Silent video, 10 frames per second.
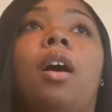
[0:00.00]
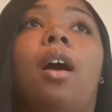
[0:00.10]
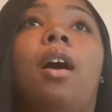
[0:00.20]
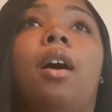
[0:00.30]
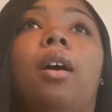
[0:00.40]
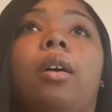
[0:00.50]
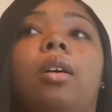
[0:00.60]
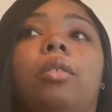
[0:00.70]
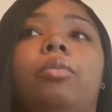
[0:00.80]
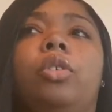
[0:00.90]

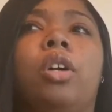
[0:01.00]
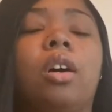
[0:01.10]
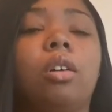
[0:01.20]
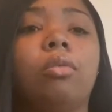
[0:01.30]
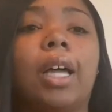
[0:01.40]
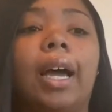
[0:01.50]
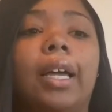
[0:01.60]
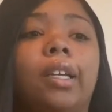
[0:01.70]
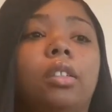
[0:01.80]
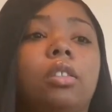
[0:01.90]
um, you know,
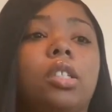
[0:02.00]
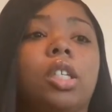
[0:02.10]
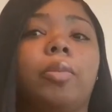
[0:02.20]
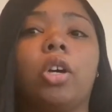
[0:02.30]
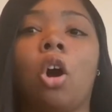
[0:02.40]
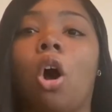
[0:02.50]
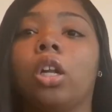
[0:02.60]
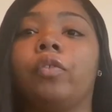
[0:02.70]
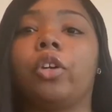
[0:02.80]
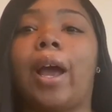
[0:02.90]
like submit
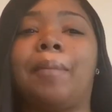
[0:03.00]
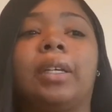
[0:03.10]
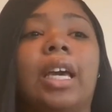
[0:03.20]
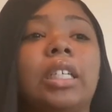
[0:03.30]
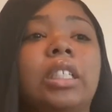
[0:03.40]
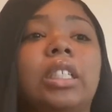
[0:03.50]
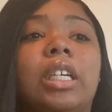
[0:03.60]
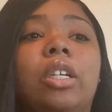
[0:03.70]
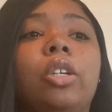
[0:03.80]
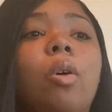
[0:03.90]
all of your applications
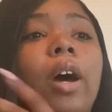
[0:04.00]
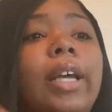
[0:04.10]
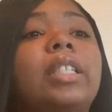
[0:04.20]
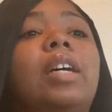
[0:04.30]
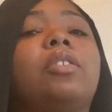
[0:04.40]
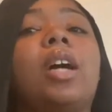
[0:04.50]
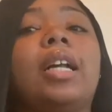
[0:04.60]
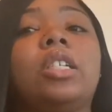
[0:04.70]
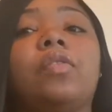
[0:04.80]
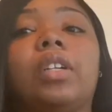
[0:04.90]
and do all that stuff. So I
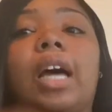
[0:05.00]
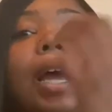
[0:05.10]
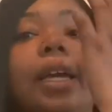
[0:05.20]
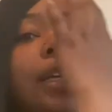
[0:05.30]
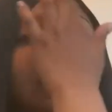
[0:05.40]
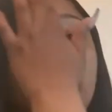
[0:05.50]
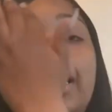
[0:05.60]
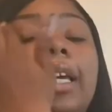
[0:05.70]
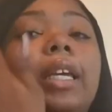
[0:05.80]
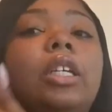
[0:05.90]
just feel like
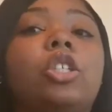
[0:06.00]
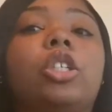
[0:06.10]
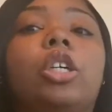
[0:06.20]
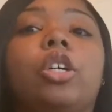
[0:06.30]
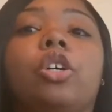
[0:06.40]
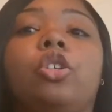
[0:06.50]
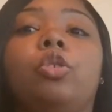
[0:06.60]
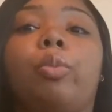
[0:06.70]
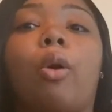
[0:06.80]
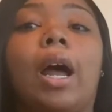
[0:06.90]
each year
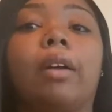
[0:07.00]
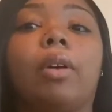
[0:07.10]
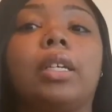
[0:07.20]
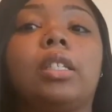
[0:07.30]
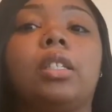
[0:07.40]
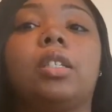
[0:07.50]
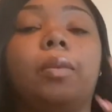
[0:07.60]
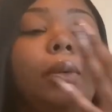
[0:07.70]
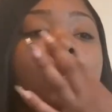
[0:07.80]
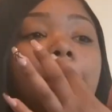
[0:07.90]
you progress to
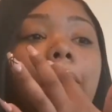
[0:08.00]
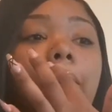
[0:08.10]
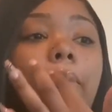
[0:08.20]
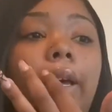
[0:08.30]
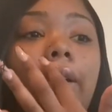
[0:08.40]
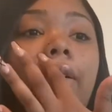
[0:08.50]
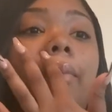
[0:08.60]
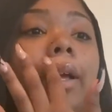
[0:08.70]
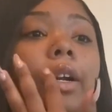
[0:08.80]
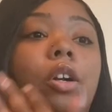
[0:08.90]
be better and
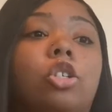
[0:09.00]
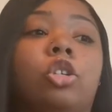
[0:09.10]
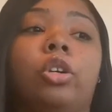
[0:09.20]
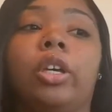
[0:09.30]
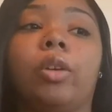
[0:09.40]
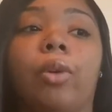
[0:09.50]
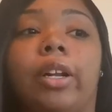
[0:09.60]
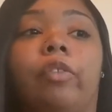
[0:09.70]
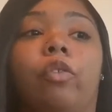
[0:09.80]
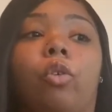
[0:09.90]
better so you can get
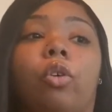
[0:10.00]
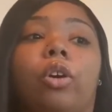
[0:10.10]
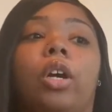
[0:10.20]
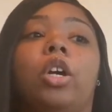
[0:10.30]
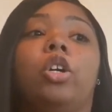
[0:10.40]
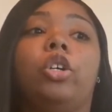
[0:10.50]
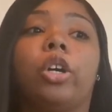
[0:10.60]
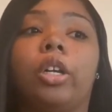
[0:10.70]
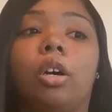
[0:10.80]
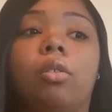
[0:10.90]
ready for your
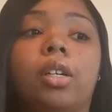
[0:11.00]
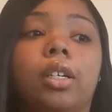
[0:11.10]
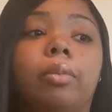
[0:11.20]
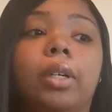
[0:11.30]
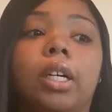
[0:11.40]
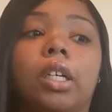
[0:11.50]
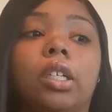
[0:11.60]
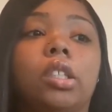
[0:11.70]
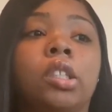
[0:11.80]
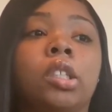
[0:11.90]
adulthood
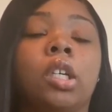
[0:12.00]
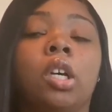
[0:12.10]
because